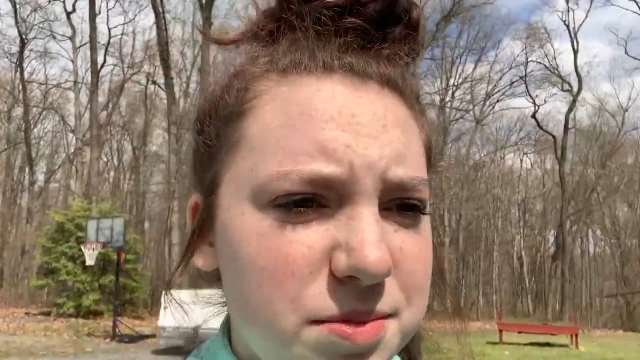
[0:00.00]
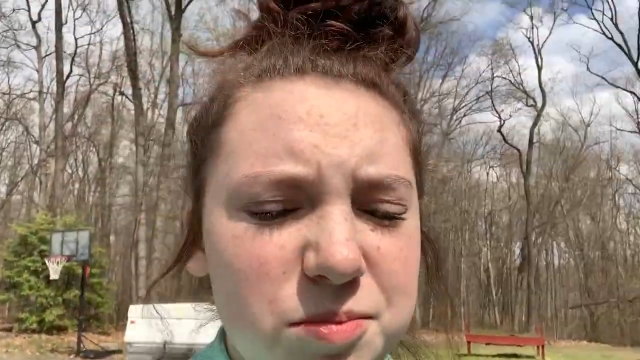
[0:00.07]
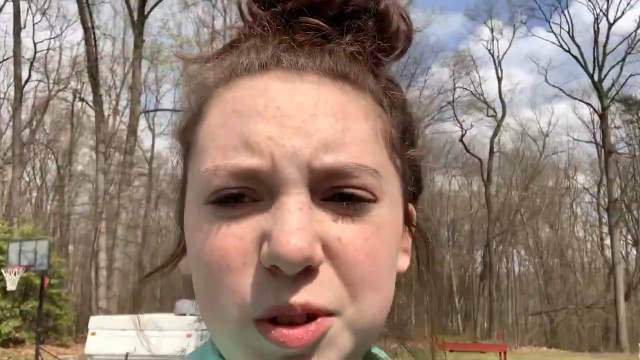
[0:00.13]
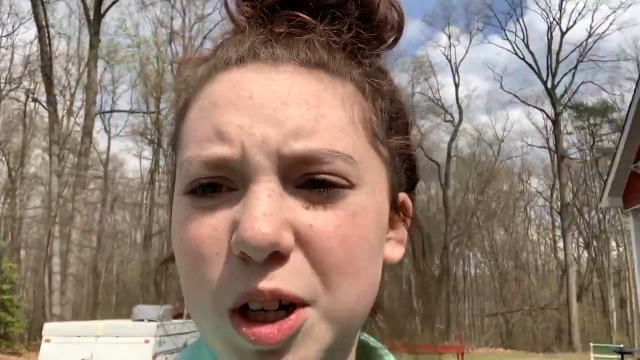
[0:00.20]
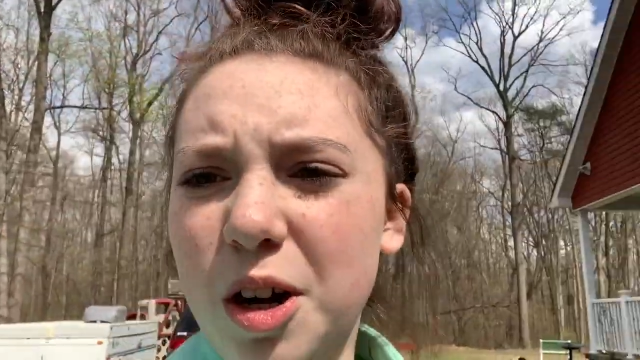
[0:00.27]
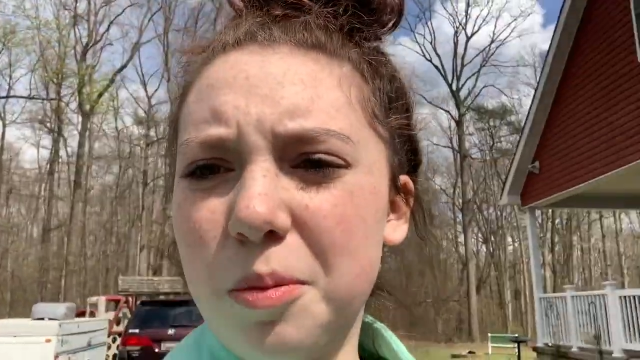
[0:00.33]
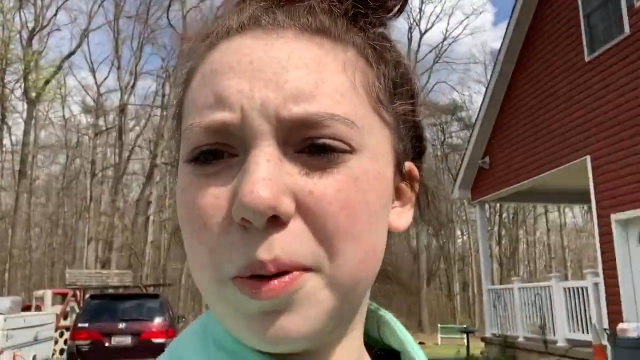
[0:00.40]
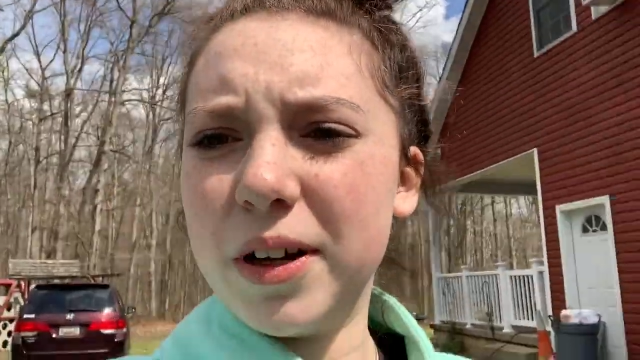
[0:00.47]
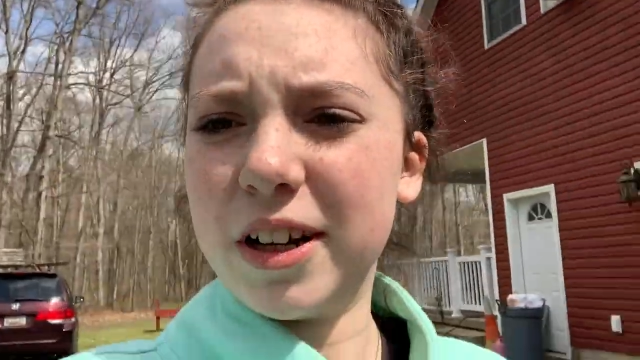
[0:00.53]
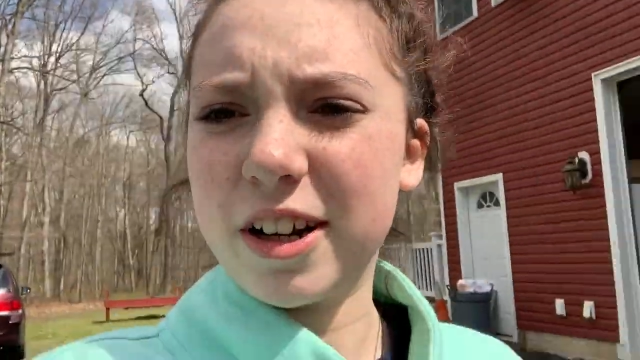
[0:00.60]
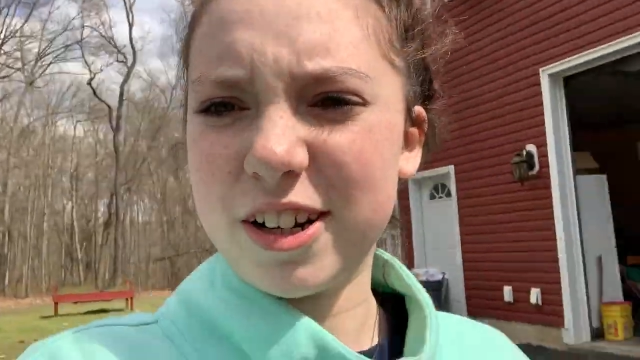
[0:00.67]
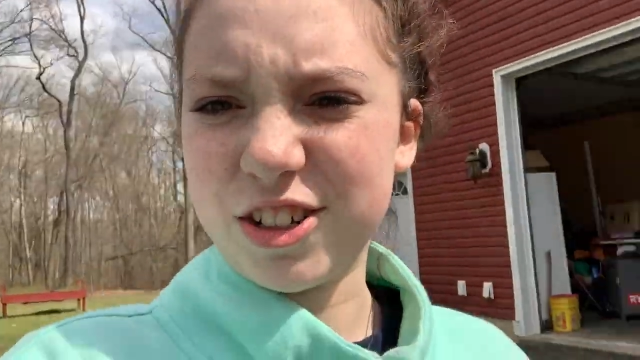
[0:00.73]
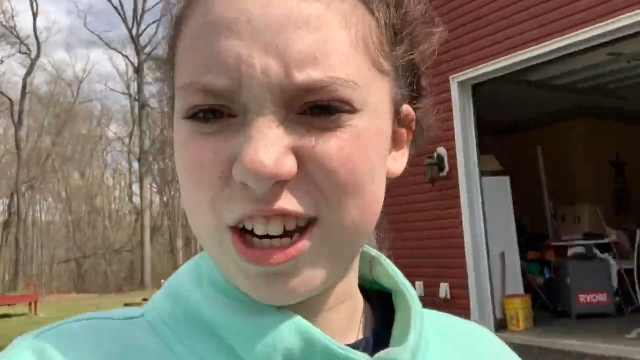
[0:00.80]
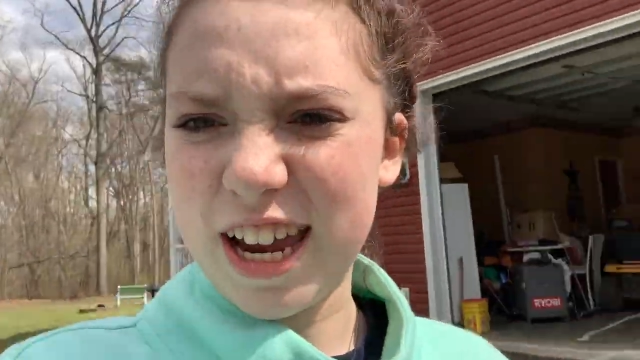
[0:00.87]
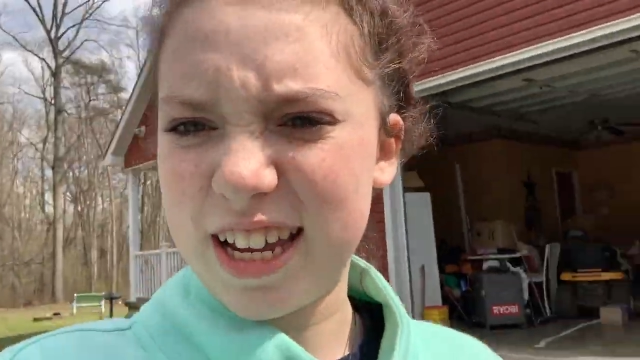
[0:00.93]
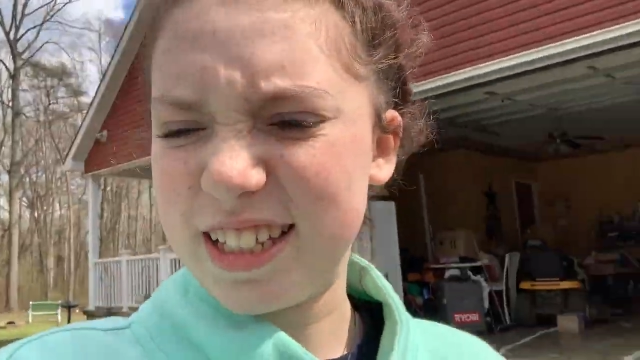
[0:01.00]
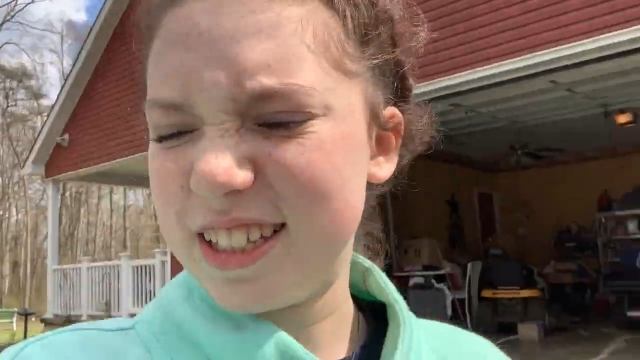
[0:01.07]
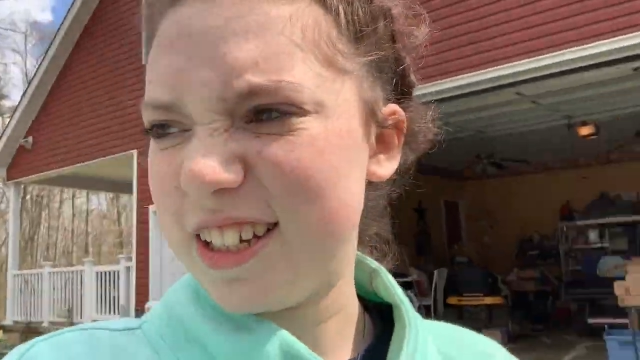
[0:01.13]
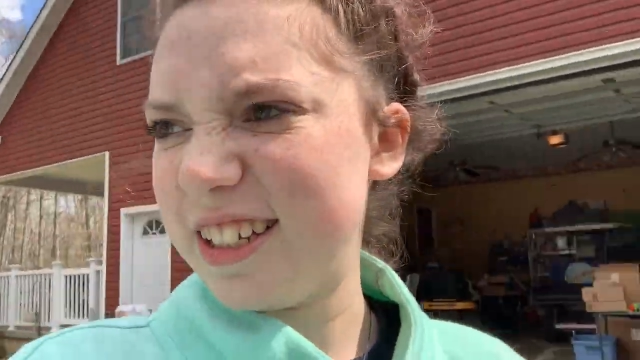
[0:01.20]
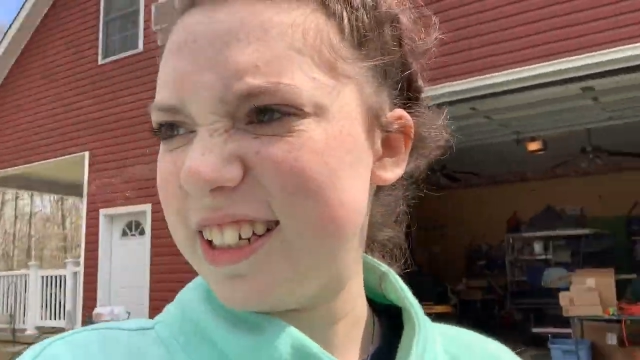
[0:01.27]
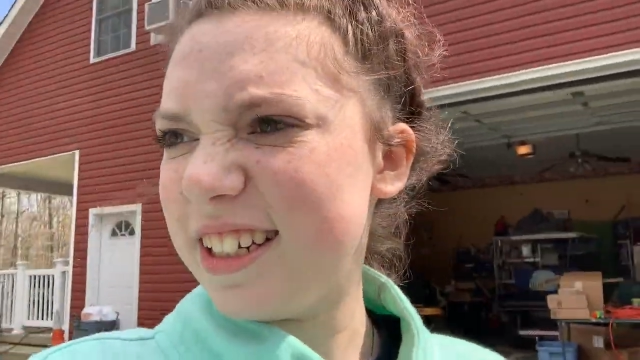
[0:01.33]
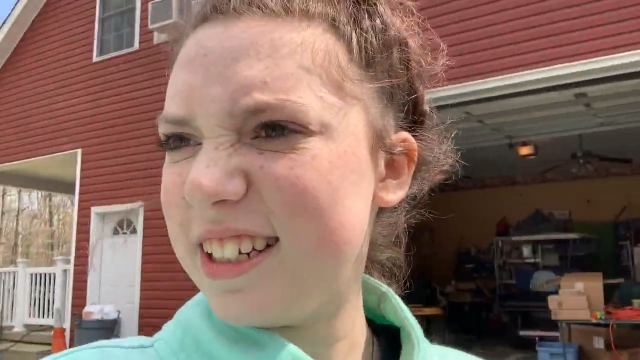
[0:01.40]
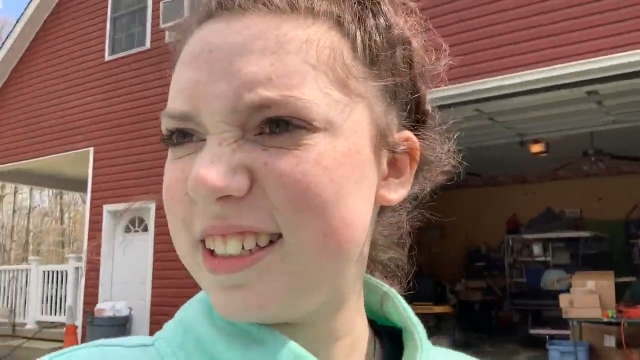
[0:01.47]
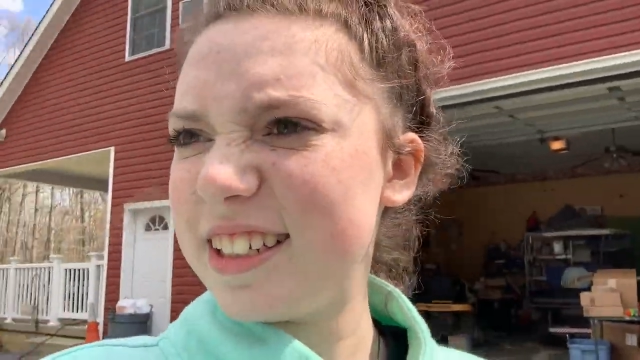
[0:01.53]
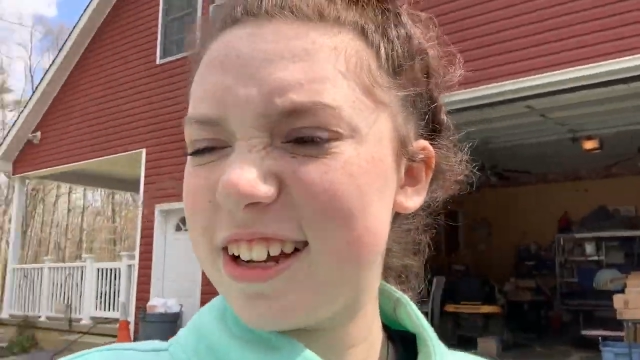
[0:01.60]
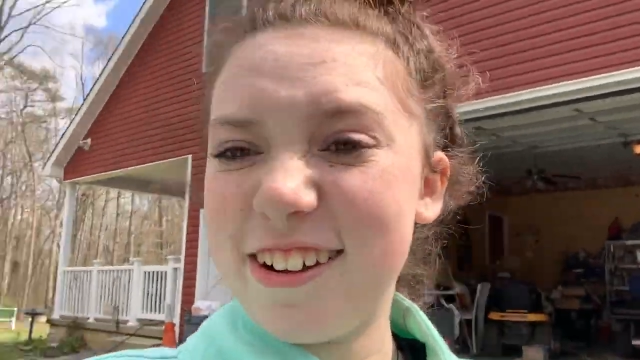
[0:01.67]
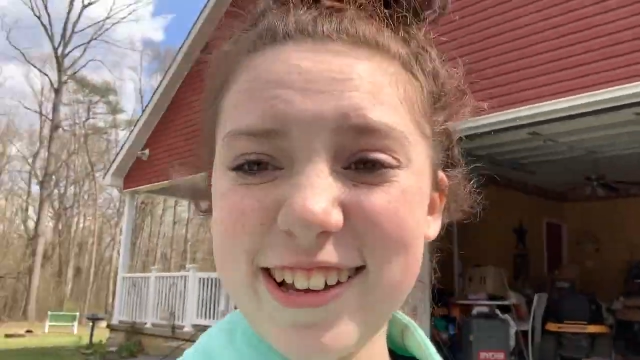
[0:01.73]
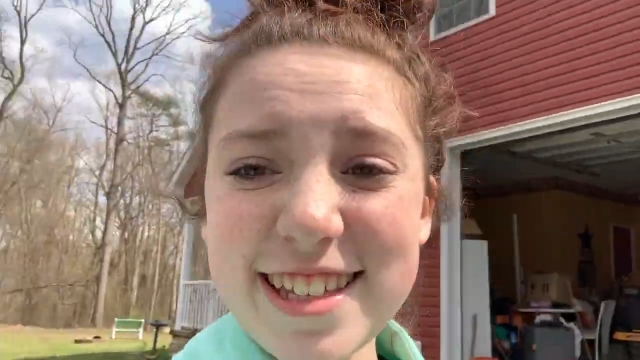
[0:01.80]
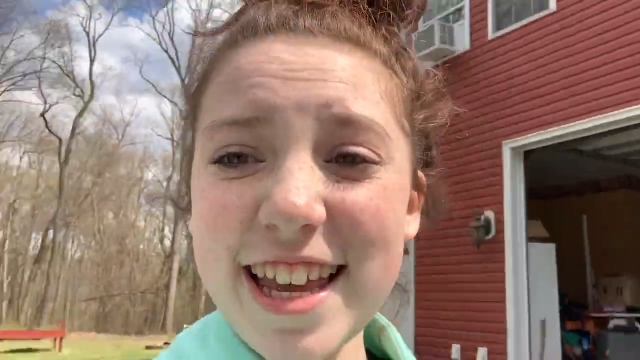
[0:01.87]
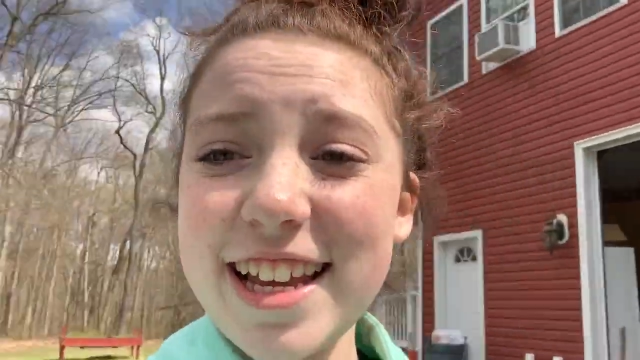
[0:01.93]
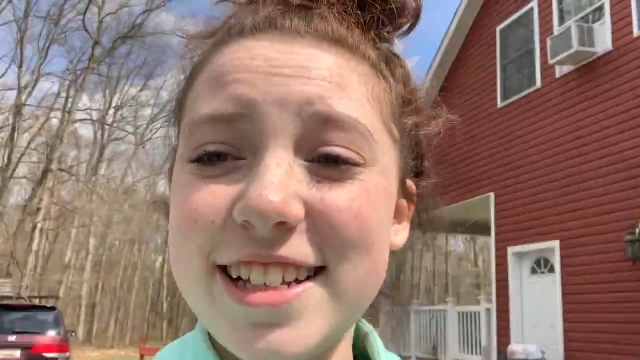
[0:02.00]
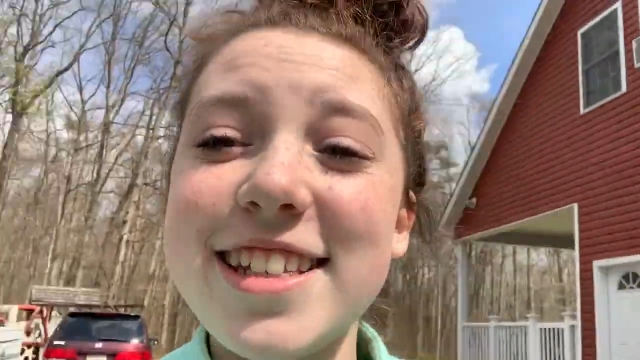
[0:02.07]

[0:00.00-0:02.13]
We're all putting our jackets on to go outside,